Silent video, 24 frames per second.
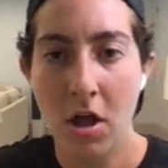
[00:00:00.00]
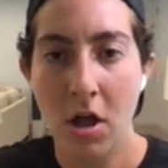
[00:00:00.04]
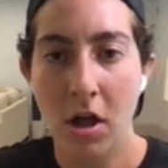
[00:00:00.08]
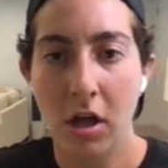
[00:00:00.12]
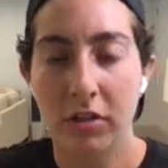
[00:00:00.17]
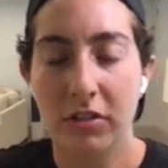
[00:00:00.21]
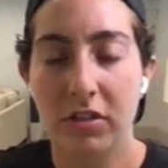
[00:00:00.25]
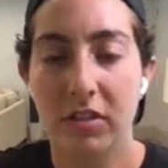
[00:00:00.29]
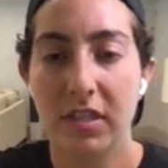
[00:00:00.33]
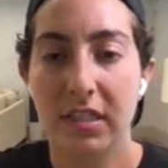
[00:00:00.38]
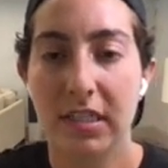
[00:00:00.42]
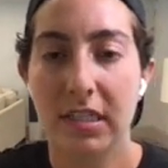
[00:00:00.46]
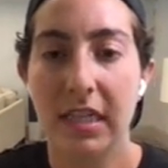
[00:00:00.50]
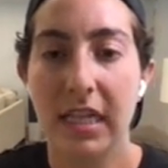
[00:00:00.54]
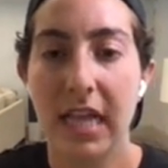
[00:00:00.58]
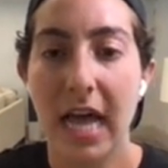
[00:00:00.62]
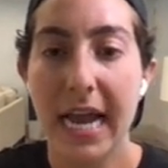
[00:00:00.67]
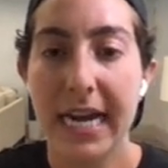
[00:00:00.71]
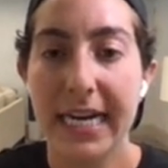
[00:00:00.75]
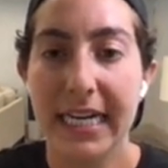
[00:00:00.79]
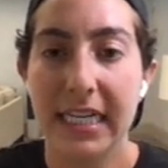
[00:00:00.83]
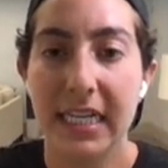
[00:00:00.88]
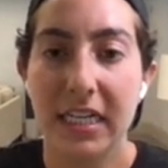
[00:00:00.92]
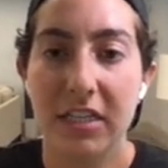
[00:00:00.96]
So the
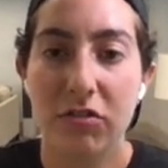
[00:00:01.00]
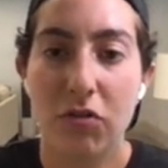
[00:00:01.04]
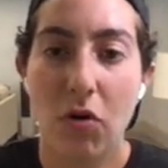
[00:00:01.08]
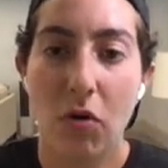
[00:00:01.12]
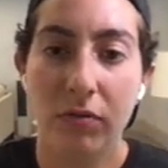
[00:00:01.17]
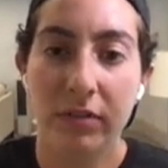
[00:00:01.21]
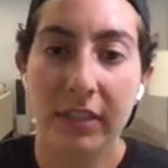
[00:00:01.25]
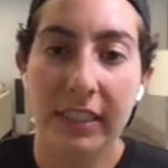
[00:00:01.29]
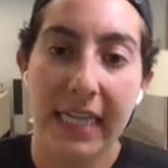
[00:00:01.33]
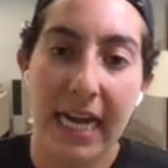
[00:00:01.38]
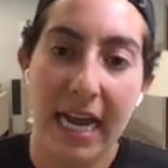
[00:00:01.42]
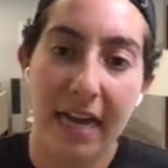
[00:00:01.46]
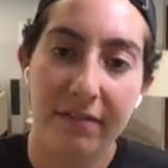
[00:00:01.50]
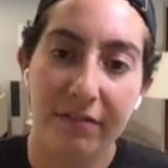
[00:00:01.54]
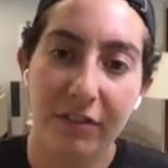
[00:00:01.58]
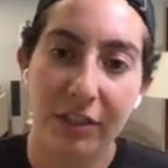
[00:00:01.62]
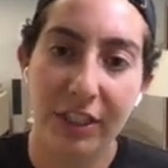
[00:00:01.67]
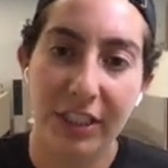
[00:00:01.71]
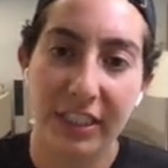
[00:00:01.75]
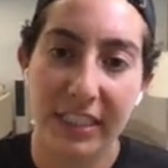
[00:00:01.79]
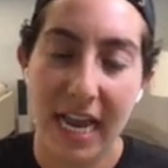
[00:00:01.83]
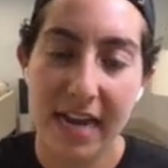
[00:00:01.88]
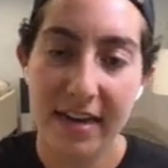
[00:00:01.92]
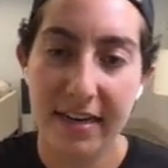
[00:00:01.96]
client is only ever
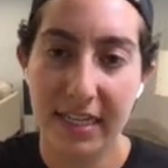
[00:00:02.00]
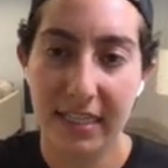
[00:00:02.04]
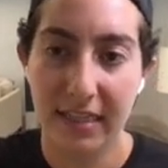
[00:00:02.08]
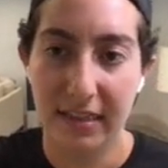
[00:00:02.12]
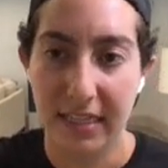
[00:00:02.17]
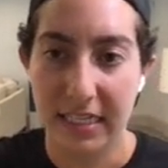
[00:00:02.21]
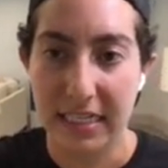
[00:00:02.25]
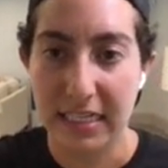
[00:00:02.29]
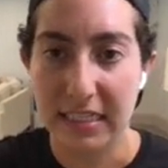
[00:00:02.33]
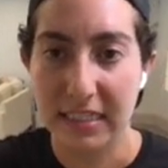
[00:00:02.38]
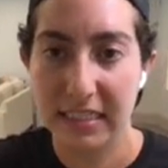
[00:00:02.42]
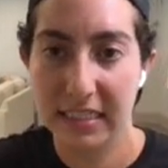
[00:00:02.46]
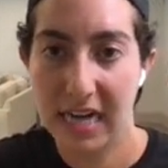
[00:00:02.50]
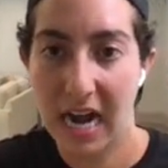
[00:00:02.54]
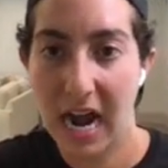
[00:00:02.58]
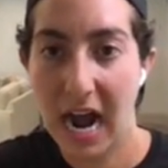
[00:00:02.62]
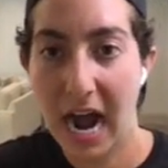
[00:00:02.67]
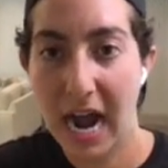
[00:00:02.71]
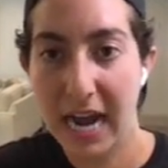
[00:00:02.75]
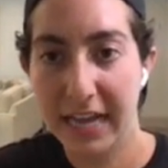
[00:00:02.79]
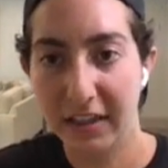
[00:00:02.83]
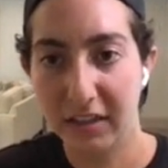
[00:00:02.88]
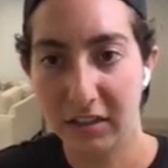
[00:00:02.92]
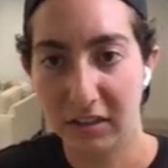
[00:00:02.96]
sending things to
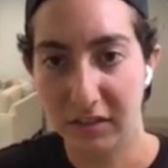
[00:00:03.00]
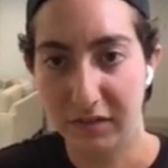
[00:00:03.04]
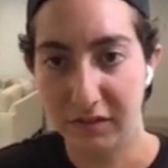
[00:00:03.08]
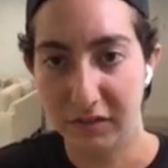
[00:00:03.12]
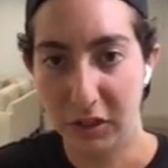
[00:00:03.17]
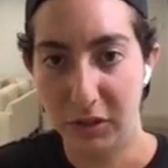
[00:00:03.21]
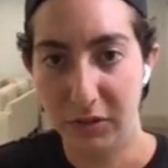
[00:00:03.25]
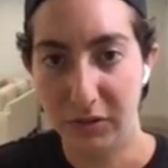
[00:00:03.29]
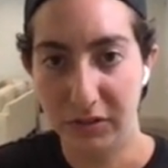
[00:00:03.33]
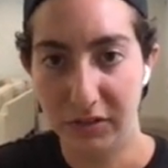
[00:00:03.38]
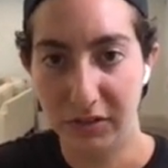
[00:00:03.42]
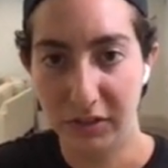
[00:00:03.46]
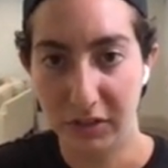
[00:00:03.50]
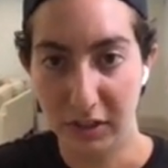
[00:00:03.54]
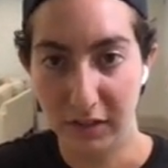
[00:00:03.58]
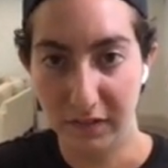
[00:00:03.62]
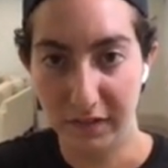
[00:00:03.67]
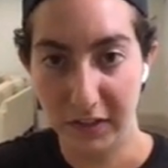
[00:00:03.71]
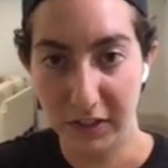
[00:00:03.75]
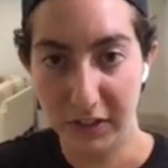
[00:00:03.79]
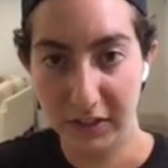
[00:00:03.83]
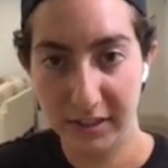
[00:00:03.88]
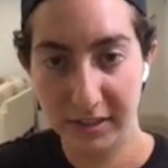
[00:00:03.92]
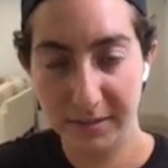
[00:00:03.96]
either of those
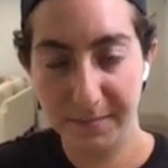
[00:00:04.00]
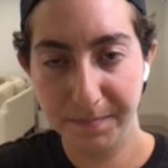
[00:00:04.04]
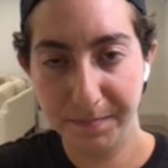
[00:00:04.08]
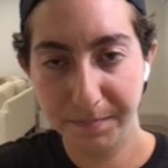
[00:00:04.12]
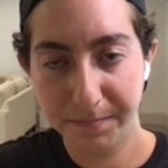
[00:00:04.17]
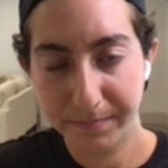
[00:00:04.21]
servers.